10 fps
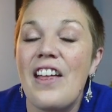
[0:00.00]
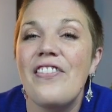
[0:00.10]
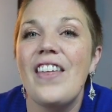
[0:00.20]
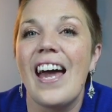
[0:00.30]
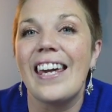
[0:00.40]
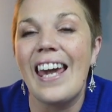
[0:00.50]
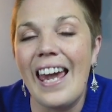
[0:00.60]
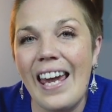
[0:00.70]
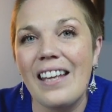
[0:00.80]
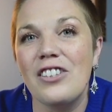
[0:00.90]
that
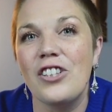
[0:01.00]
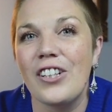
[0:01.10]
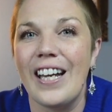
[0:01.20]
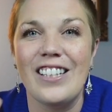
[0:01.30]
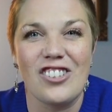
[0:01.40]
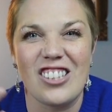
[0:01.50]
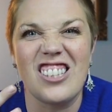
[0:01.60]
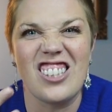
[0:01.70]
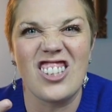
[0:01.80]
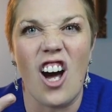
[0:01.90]
can create just a
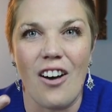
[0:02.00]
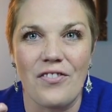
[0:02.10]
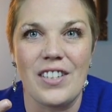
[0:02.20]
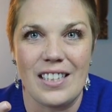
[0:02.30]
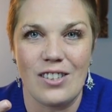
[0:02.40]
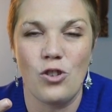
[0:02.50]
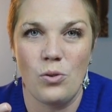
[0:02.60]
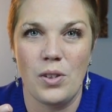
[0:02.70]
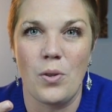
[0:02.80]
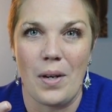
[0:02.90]
softness to
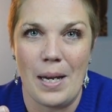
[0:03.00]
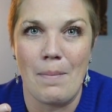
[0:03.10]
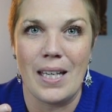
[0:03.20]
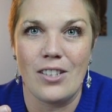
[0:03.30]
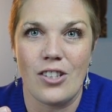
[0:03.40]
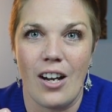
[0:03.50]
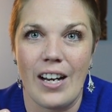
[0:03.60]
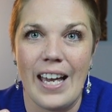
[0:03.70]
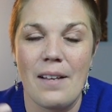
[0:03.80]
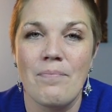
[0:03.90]
your image, all
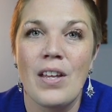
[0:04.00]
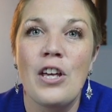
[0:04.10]
right?